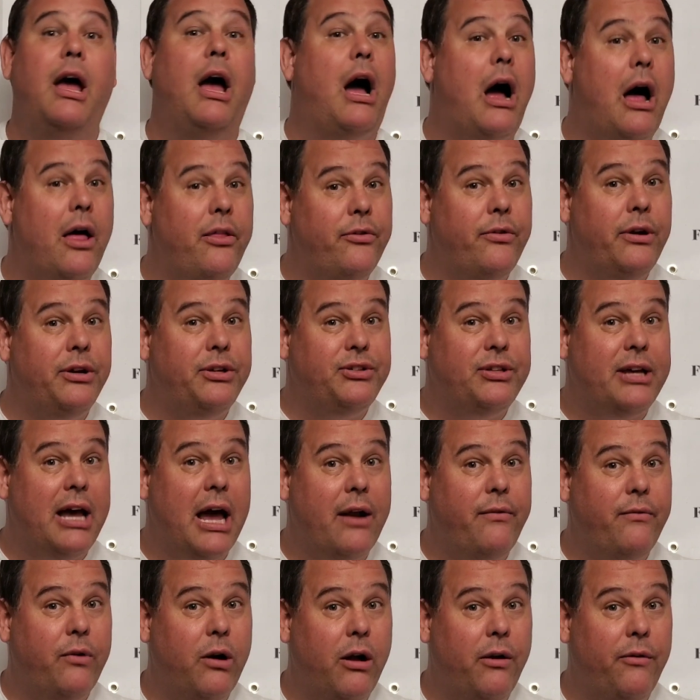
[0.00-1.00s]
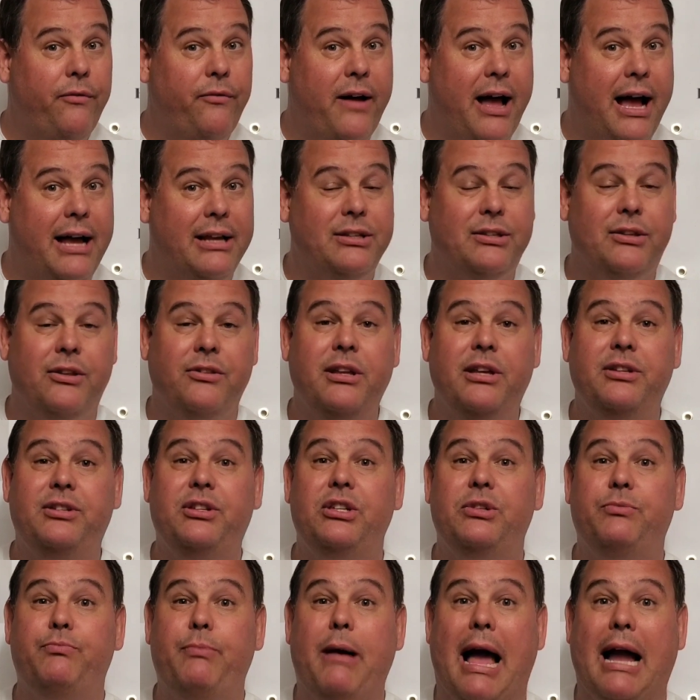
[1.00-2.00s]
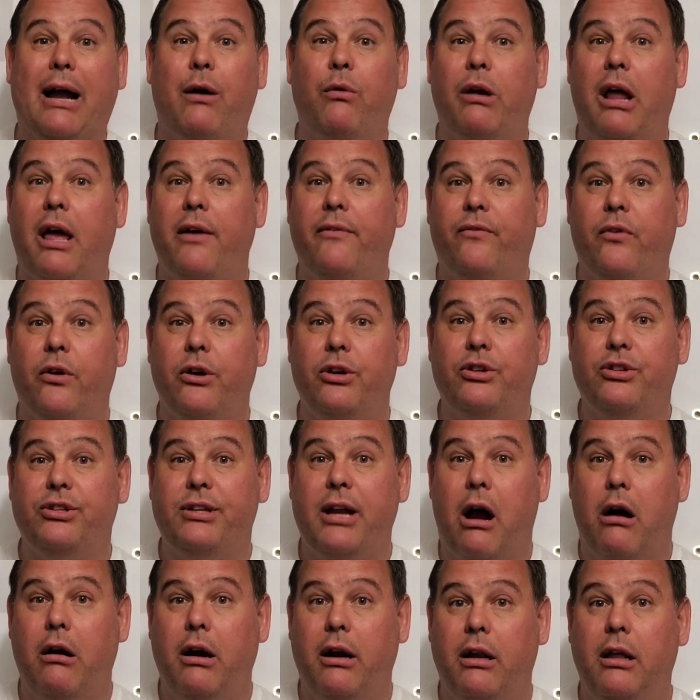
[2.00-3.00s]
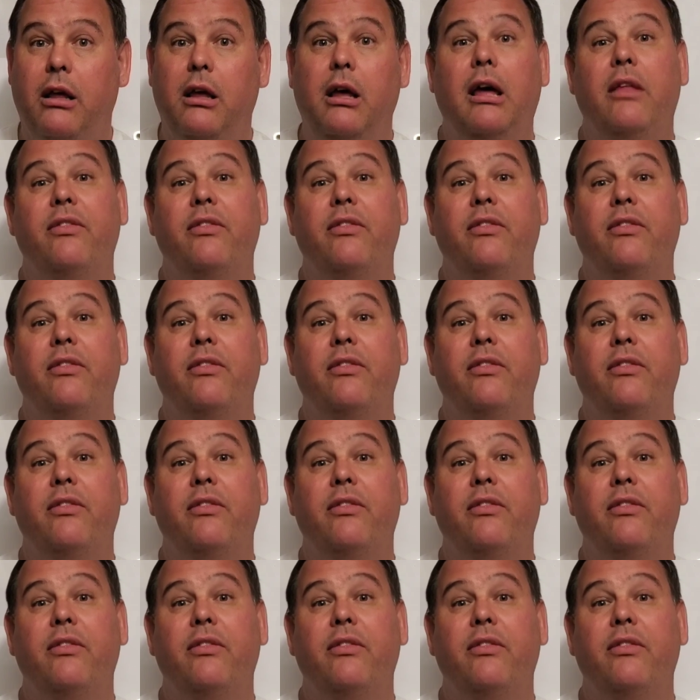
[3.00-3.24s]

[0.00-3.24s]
Other aside real fast, this is back when I first started.